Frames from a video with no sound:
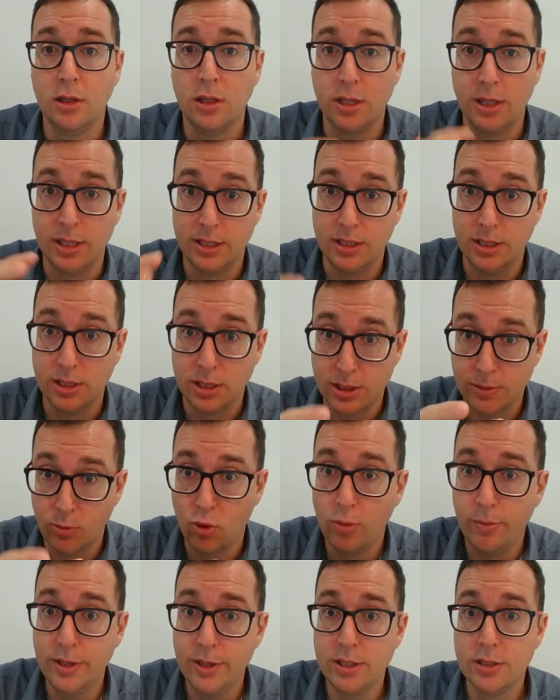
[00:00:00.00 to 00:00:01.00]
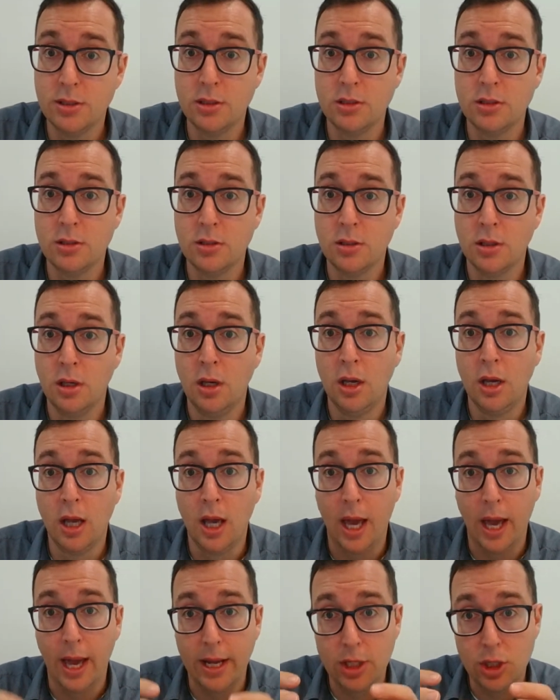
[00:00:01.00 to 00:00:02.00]
is in small business
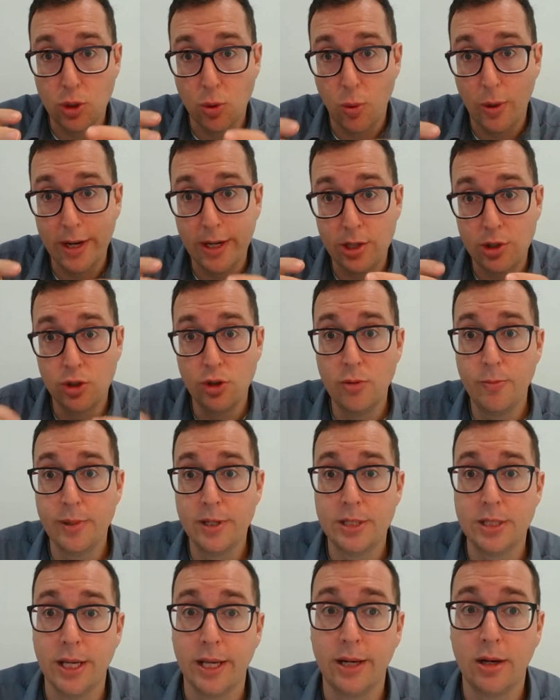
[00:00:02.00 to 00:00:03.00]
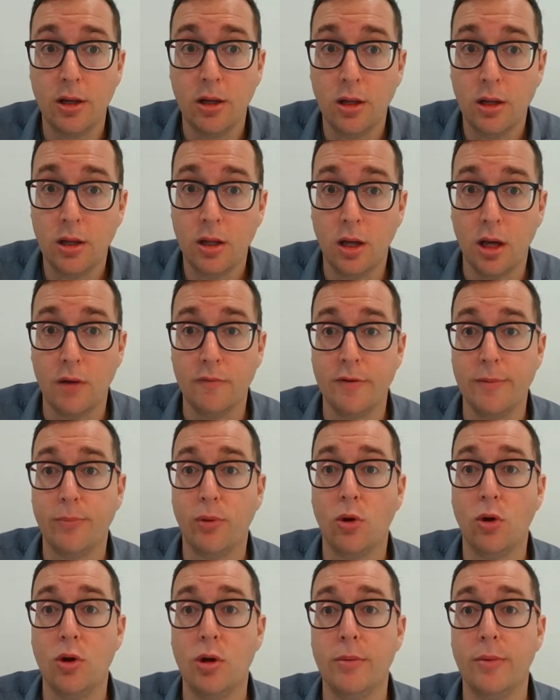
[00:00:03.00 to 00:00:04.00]
and 22% of
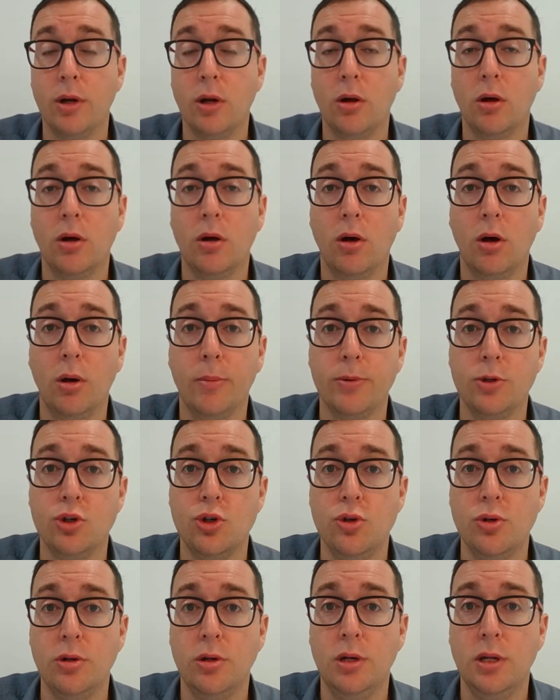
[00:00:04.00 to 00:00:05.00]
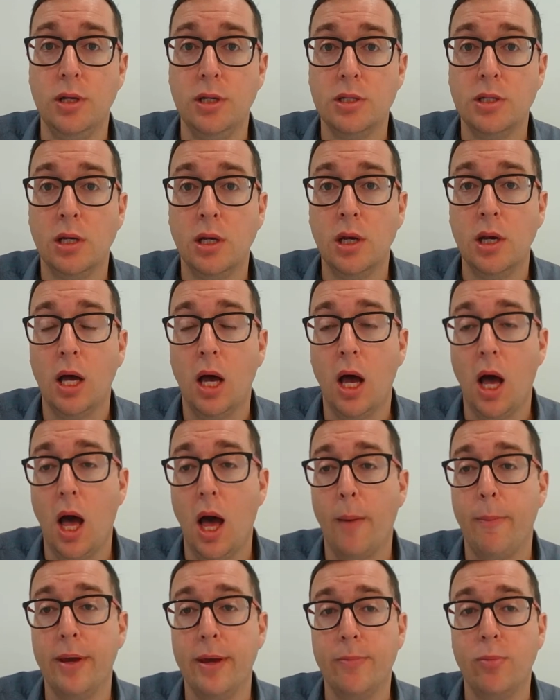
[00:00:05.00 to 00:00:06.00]
employment opportunities are
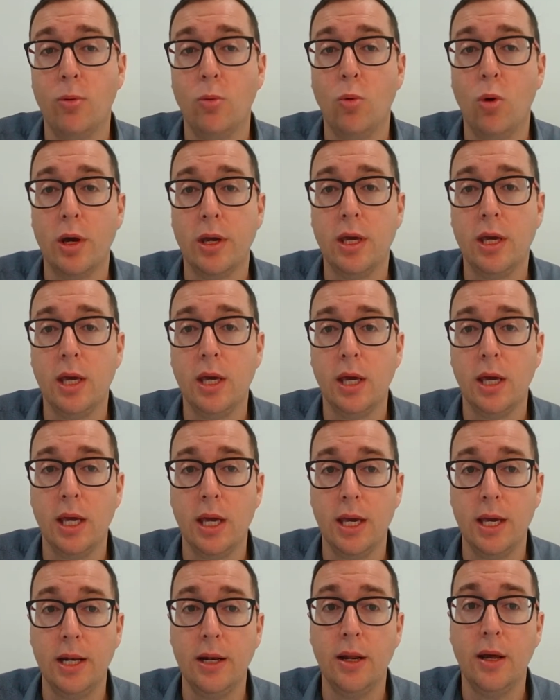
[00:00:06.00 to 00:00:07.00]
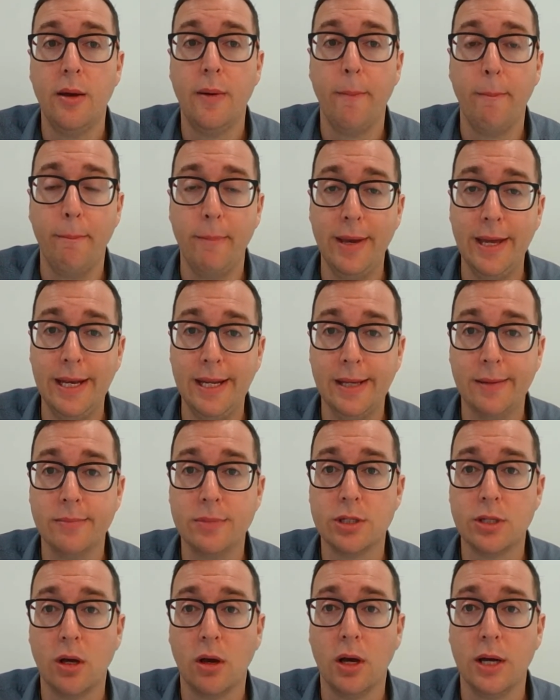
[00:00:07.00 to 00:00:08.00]
people working in
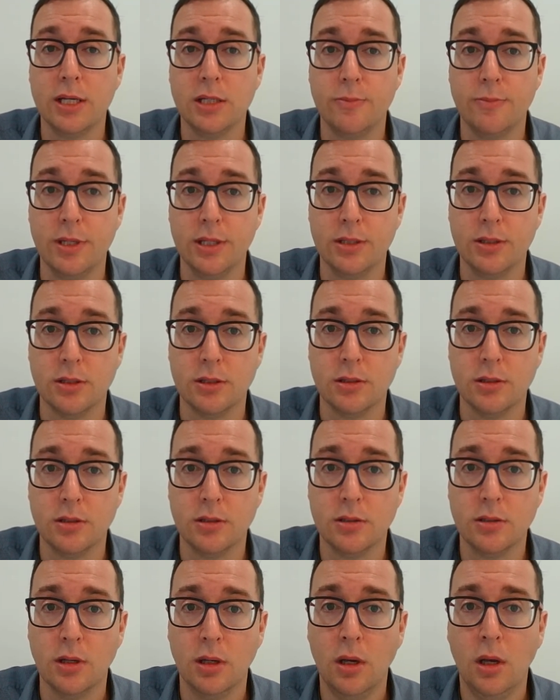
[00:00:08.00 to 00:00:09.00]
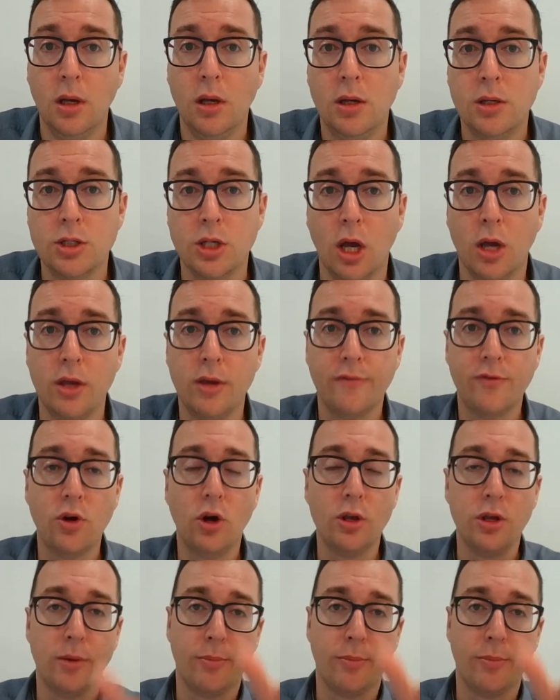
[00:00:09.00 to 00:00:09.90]
medium-sized businesses. So you've got your